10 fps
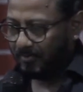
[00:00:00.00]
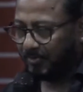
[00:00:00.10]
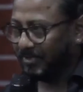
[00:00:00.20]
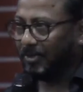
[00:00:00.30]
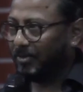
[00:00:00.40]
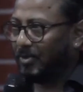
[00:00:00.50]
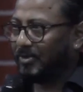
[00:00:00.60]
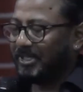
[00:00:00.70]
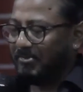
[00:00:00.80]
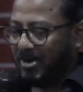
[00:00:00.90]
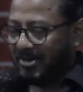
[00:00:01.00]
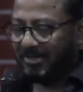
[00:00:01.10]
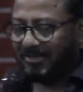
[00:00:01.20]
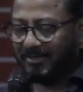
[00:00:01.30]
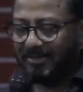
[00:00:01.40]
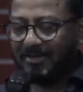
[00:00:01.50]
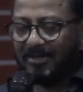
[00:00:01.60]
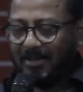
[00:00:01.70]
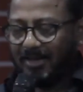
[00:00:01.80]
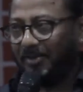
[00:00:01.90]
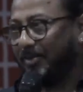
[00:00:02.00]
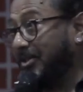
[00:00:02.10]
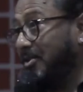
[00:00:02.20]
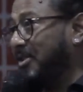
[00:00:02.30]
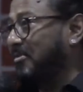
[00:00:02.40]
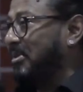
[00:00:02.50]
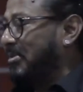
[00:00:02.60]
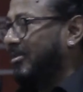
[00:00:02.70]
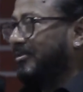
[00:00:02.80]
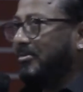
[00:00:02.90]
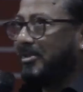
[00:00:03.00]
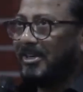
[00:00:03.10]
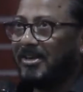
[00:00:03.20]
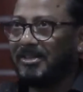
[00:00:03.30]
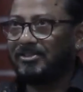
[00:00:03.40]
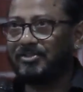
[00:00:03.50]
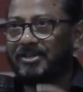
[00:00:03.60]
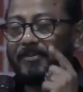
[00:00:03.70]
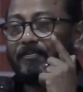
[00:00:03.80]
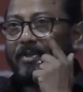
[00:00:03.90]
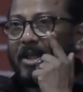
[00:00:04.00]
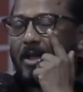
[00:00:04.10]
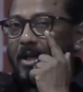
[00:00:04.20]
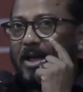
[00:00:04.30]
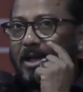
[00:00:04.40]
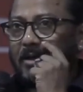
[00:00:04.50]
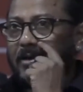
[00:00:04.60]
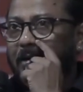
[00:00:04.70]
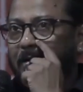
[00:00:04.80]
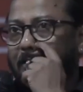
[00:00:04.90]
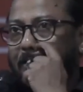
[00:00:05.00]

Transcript: which was the closing party, and there was a lot of people from the industry. And